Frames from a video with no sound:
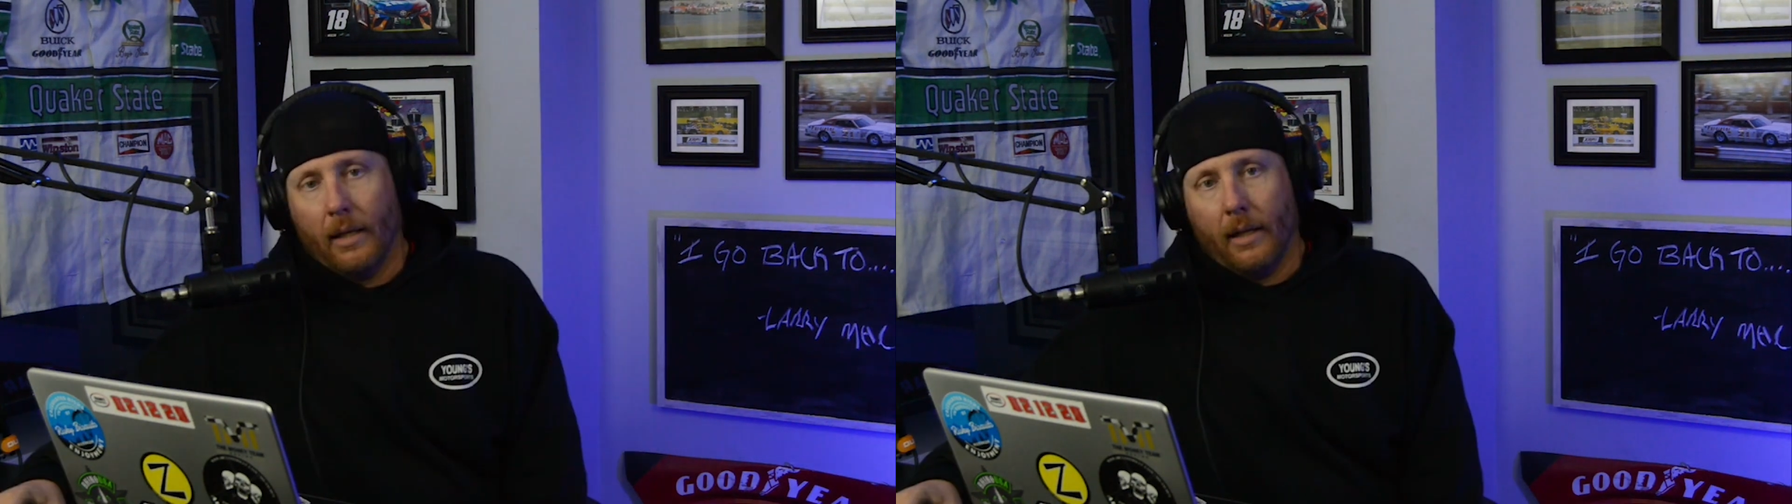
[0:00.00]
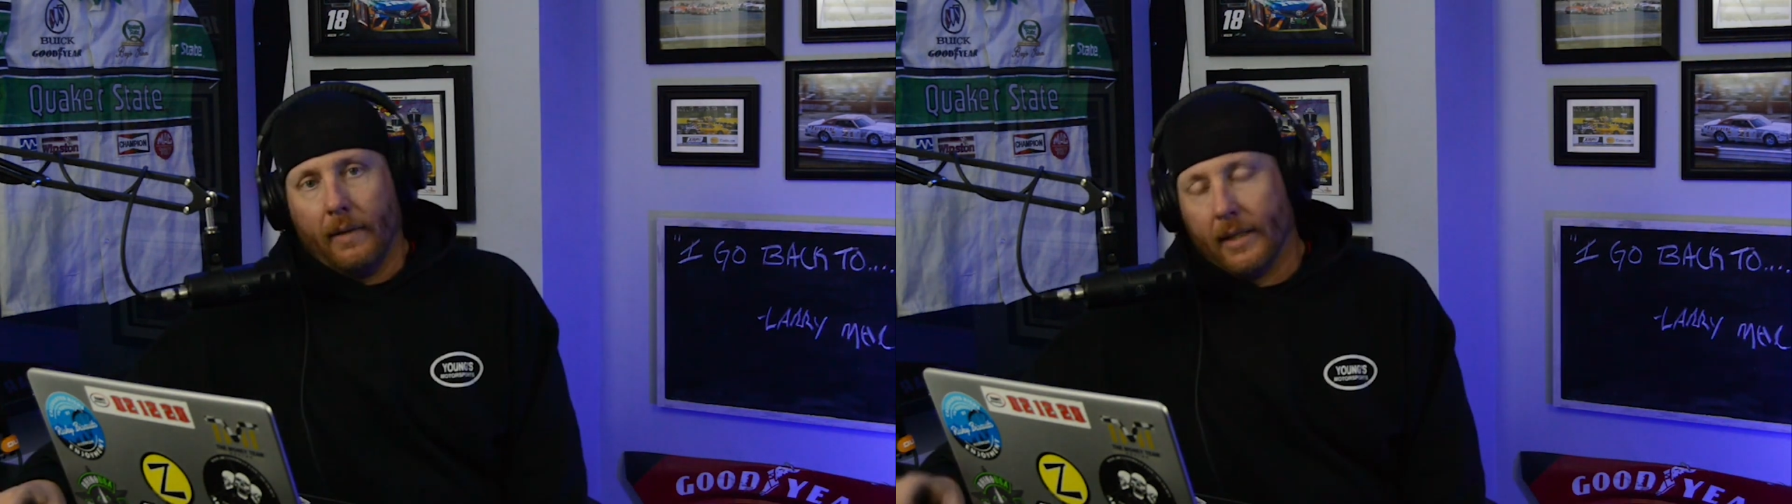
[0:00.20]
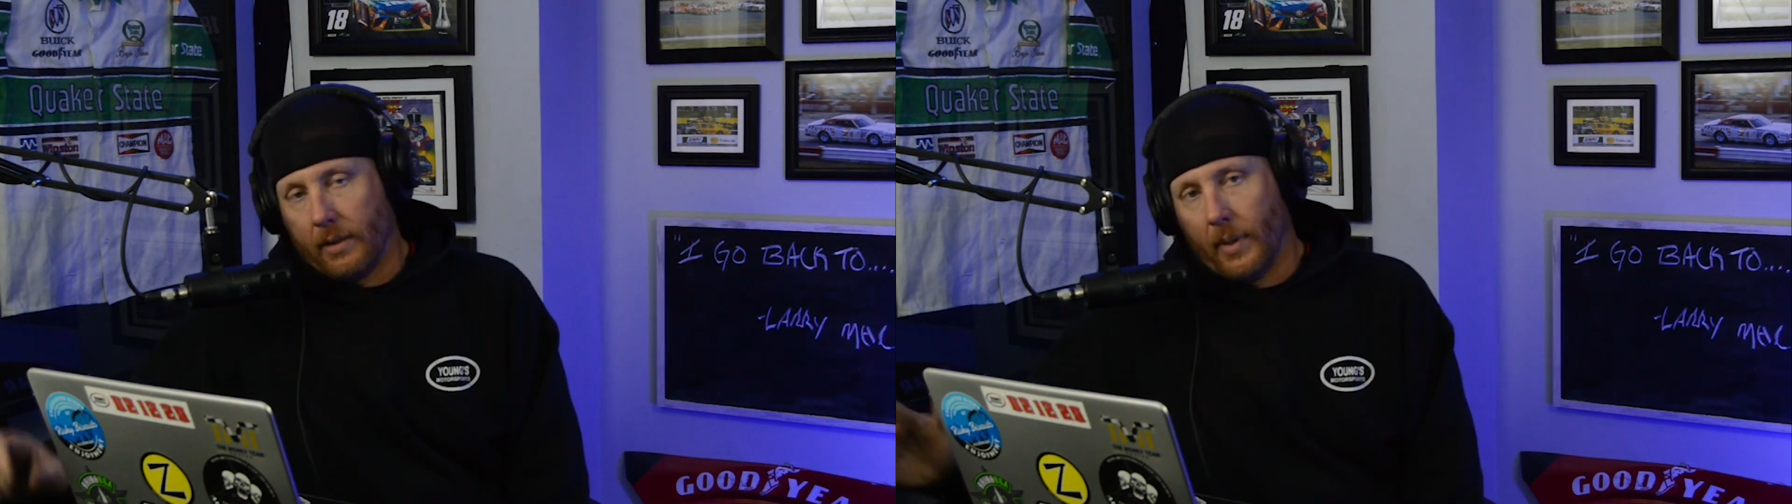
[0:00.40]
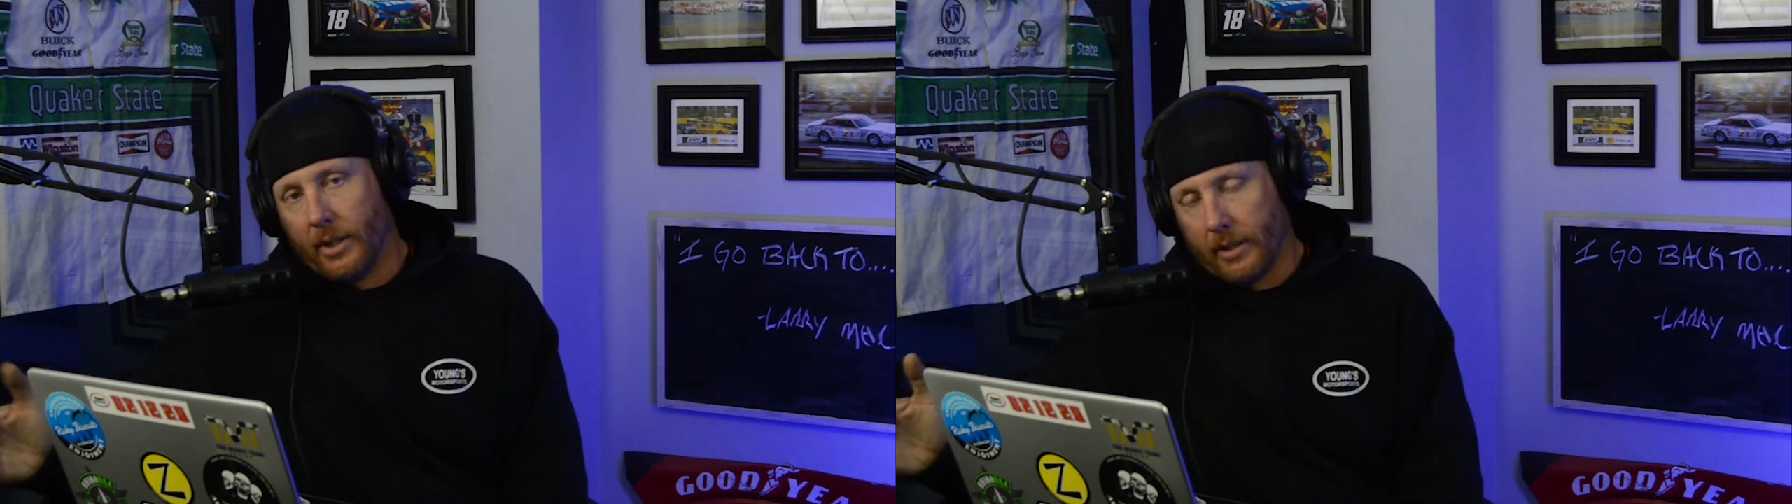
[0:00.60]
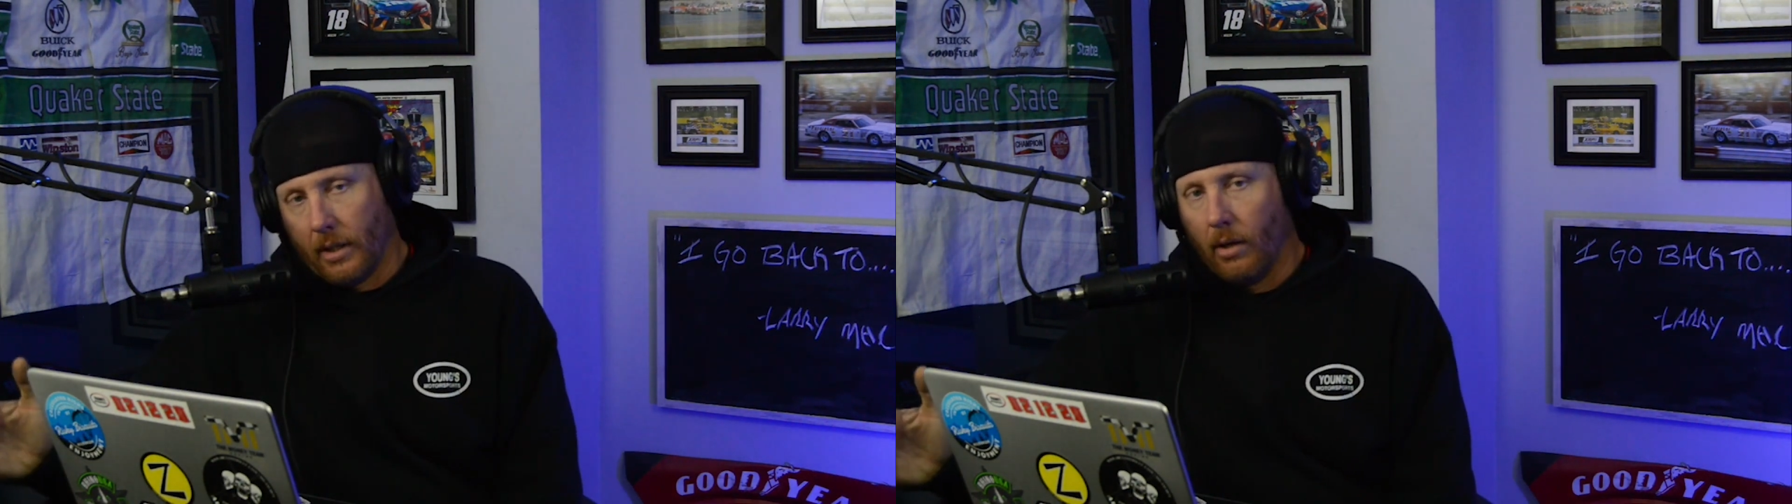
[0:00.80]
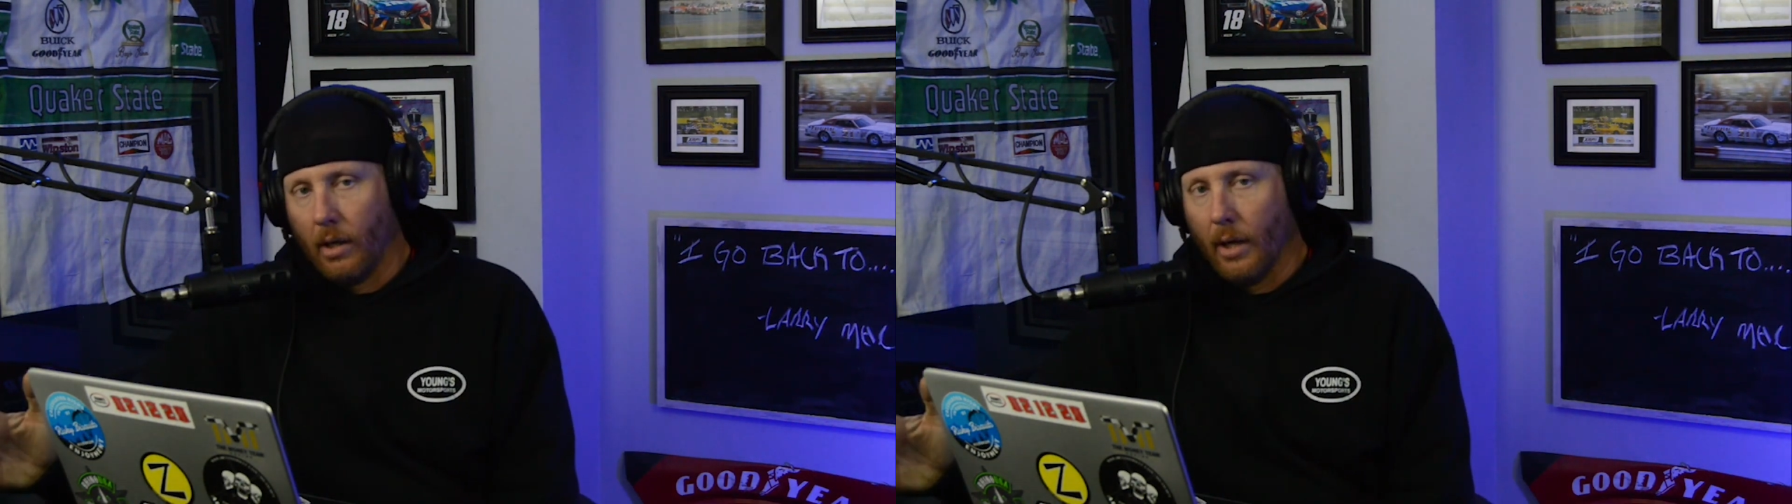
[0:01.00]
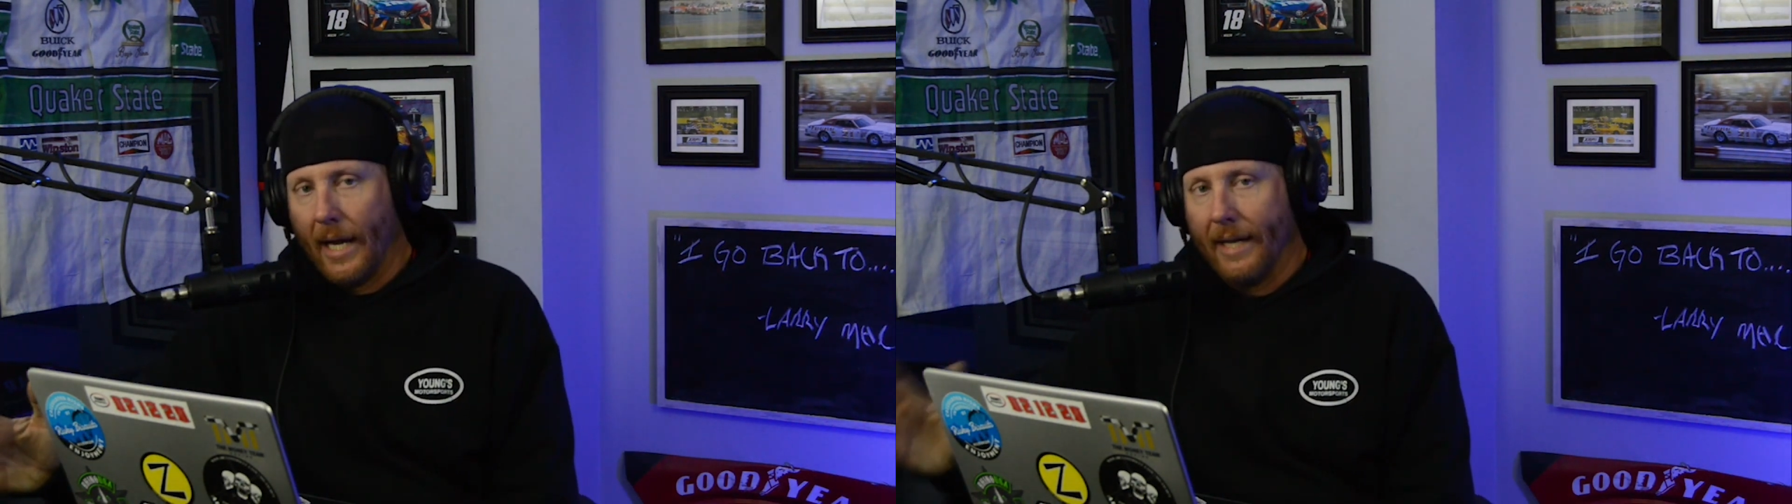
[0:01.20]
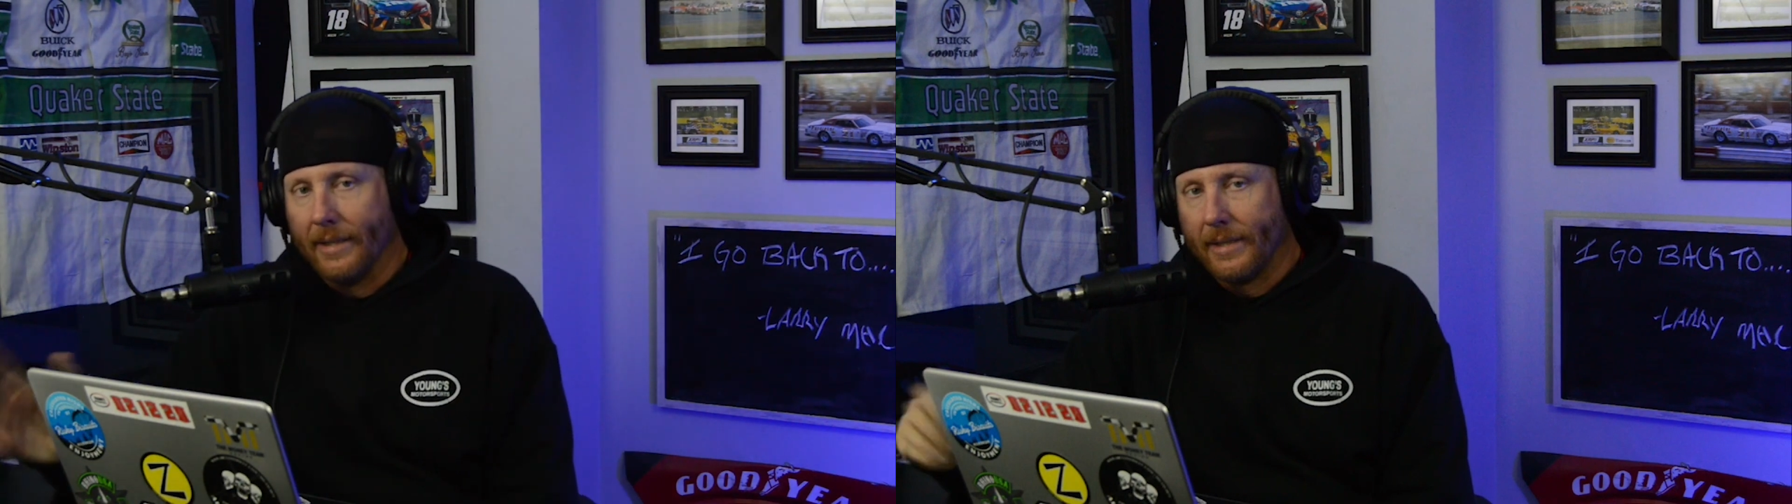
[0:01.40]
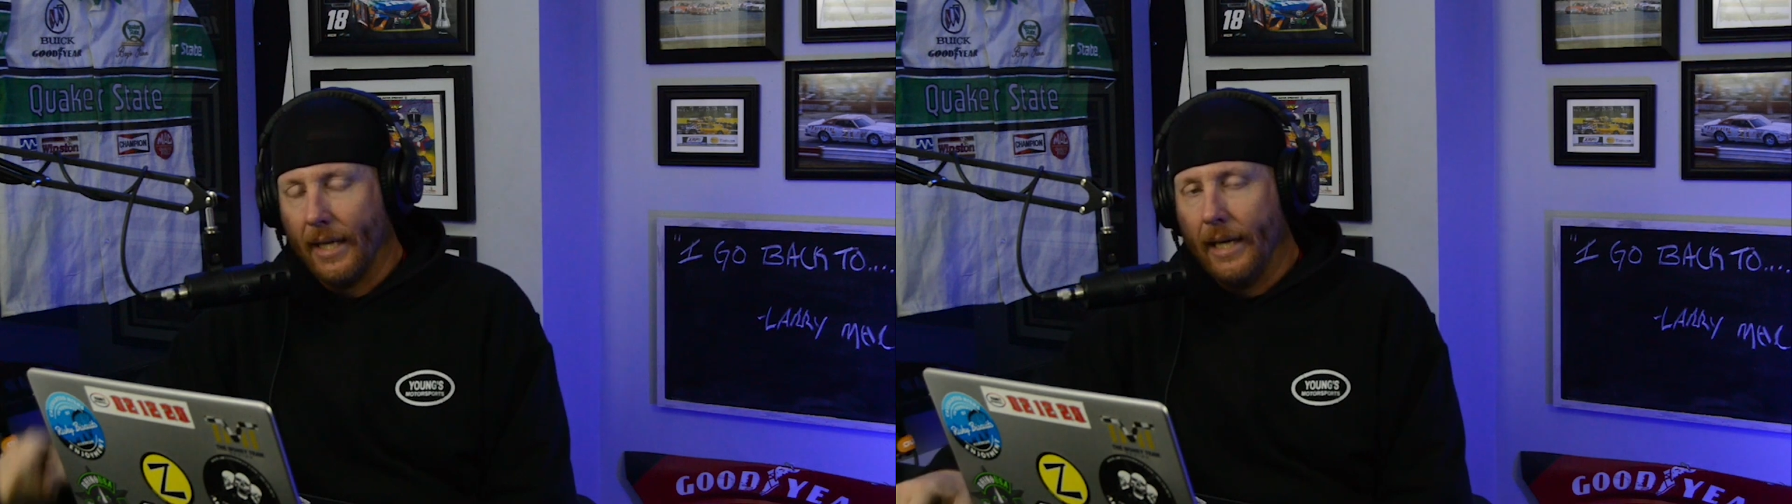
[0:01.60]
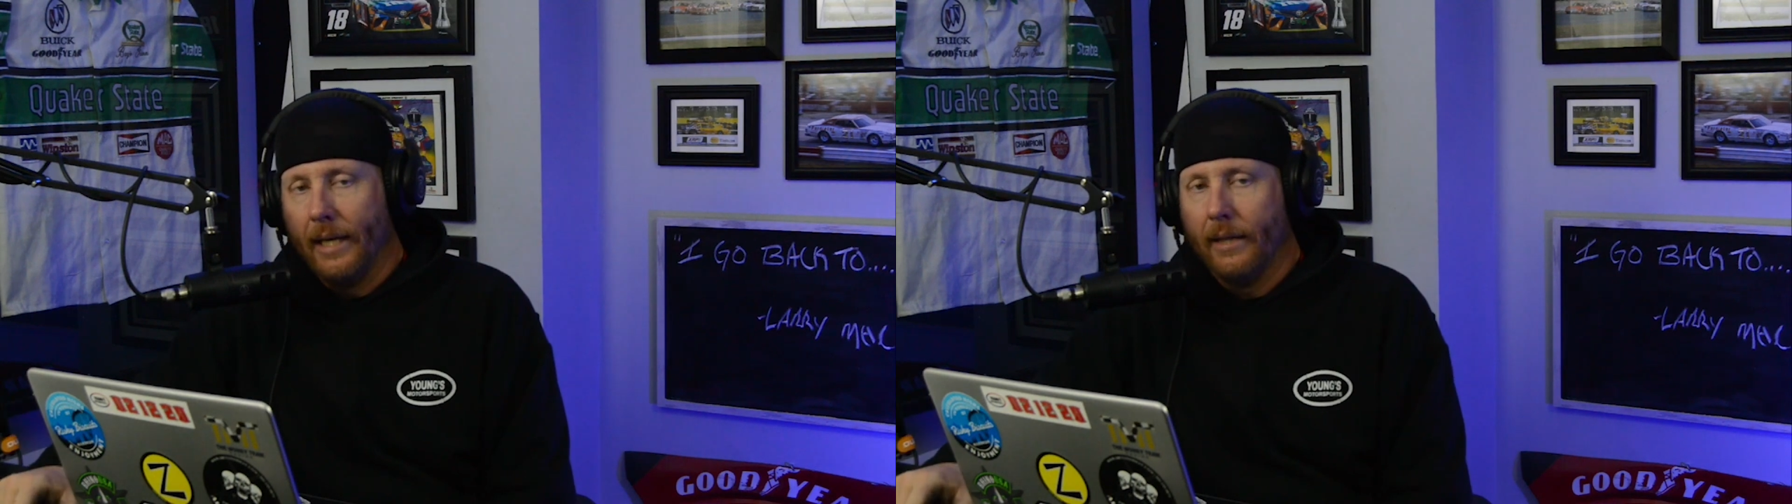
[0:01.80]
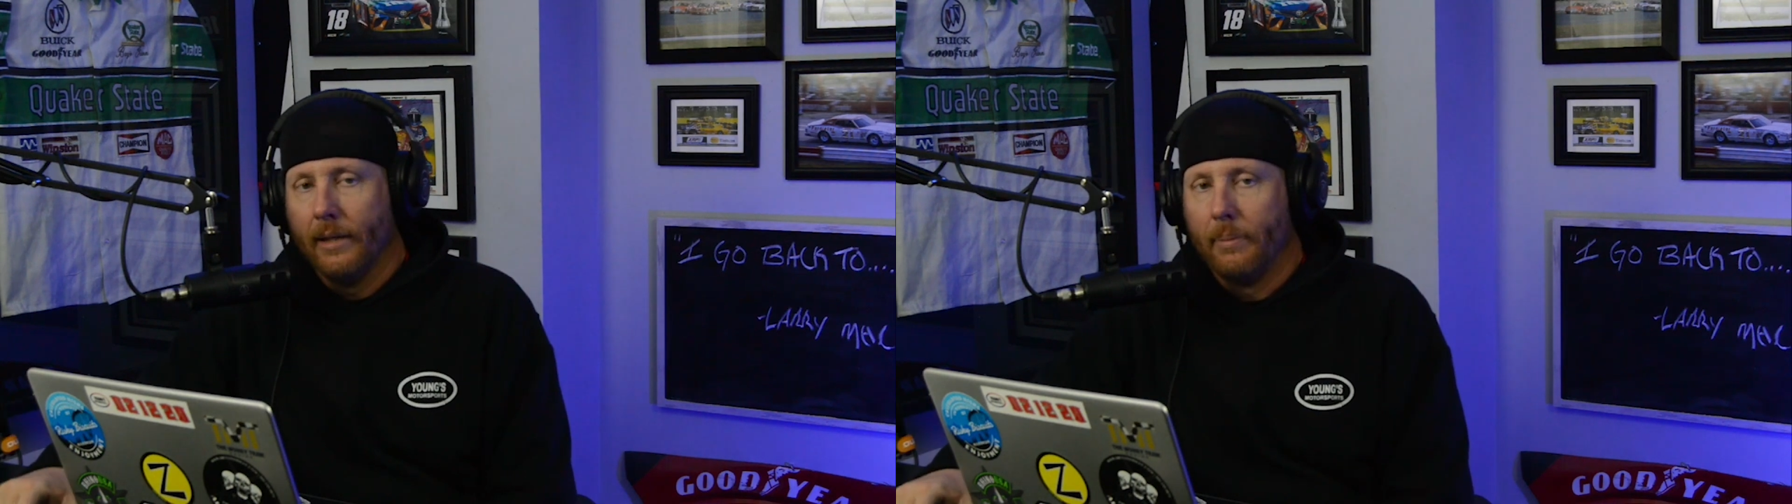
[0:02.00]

This is what Justin Allgaier had to say